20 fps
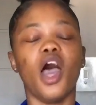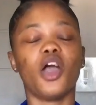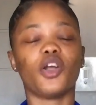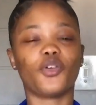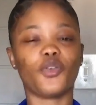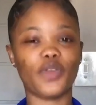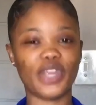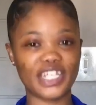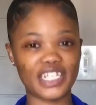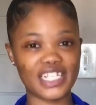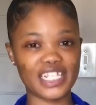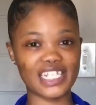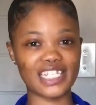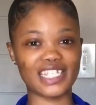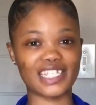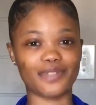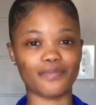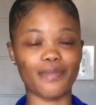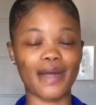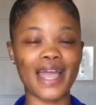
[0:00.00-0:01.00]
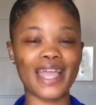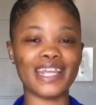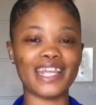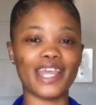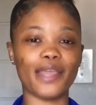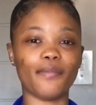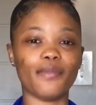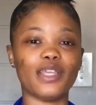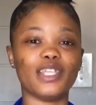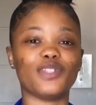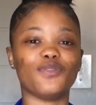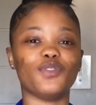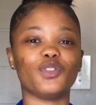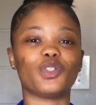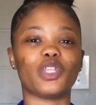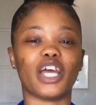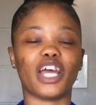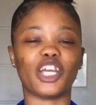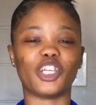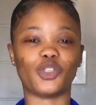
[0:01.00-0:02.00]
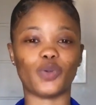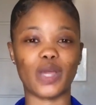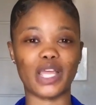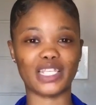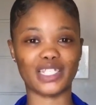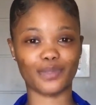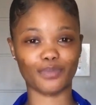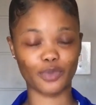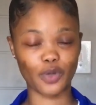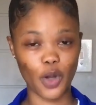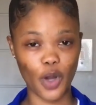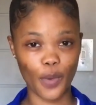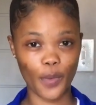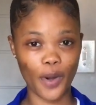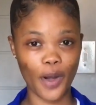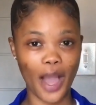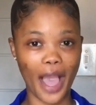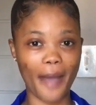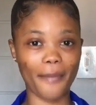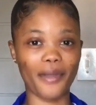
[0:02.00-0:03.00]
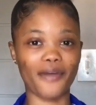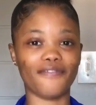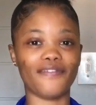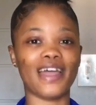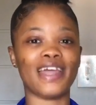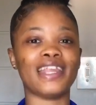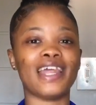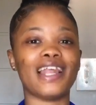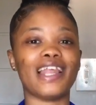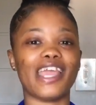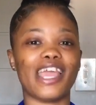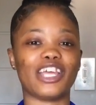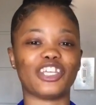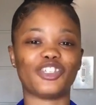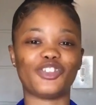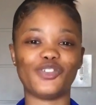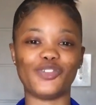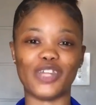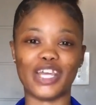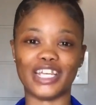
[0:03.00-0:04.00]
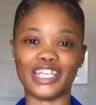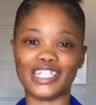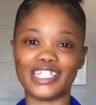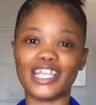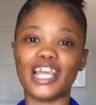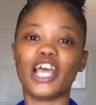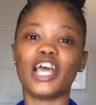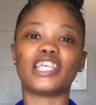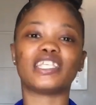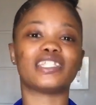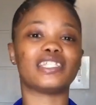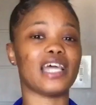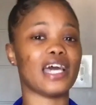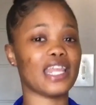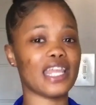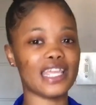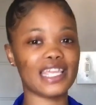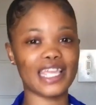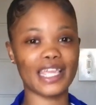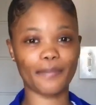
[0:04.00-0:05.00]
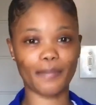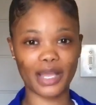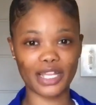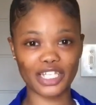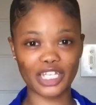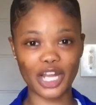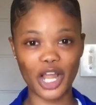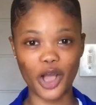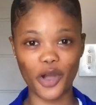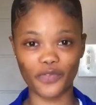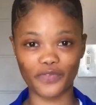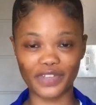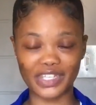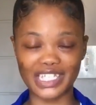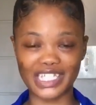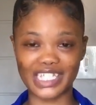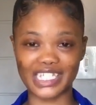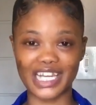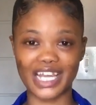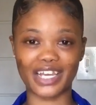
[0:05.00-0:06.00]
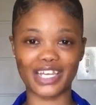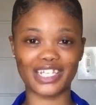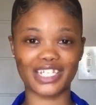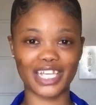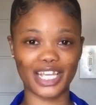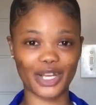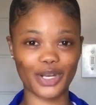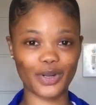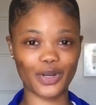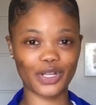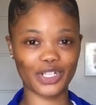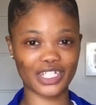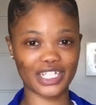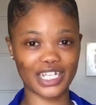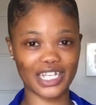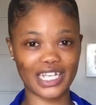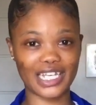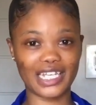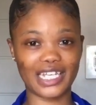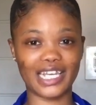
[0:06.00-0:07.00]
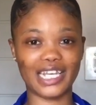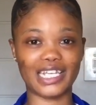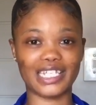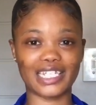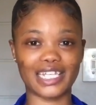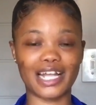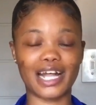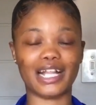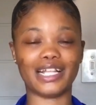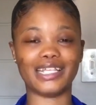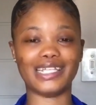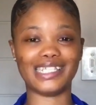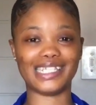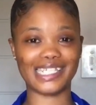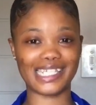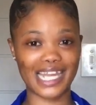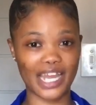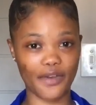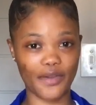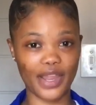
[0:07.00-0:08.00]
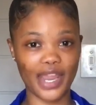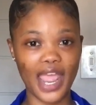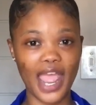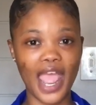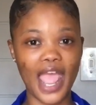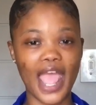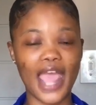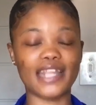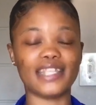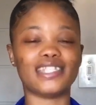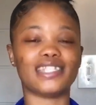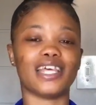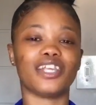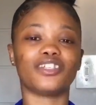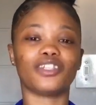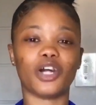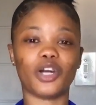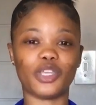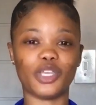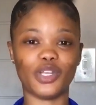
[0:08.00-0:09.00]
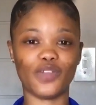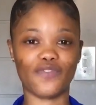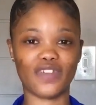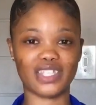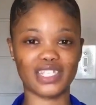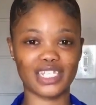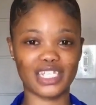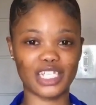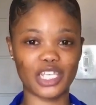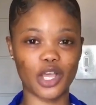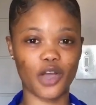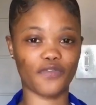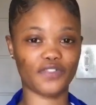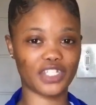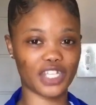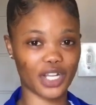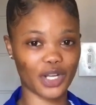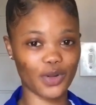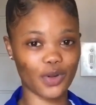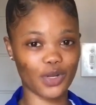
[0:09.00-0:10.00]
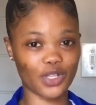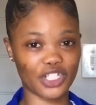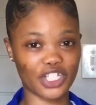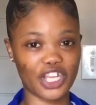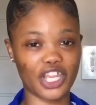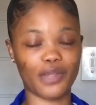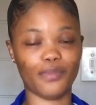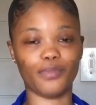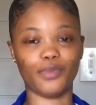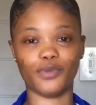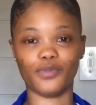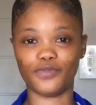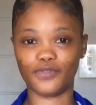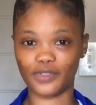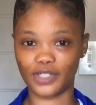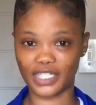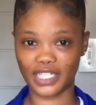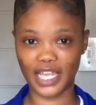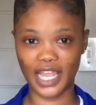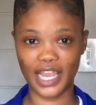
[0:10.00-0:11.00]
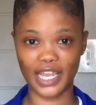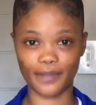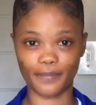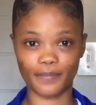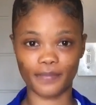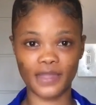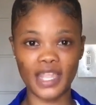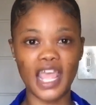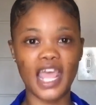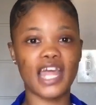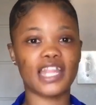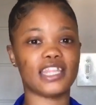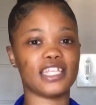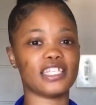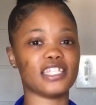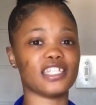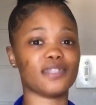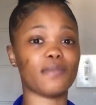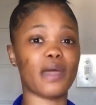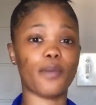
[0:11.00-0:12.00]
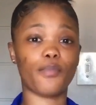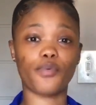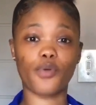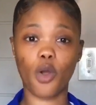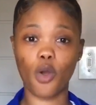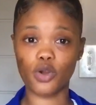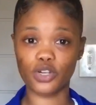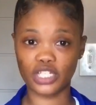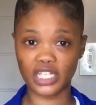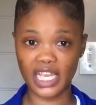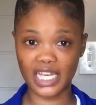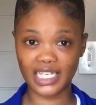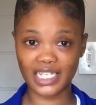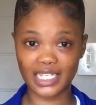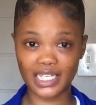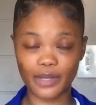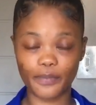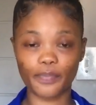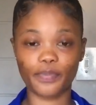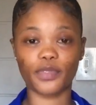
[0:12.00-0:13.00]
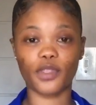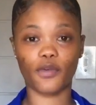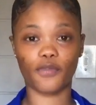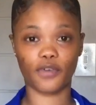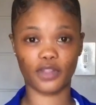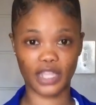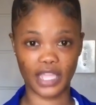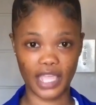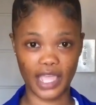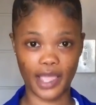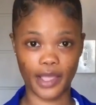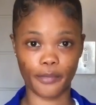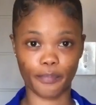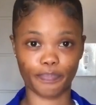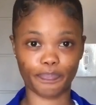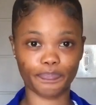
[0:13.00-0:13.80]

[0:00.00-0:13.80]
Greetings, my name is Visara Joyce Mgobo. I'm a final year student studying Bachelor of Engineering Technology in Electrical Engineering at Central University of Technology in Bloemfontein. This is my project for the year.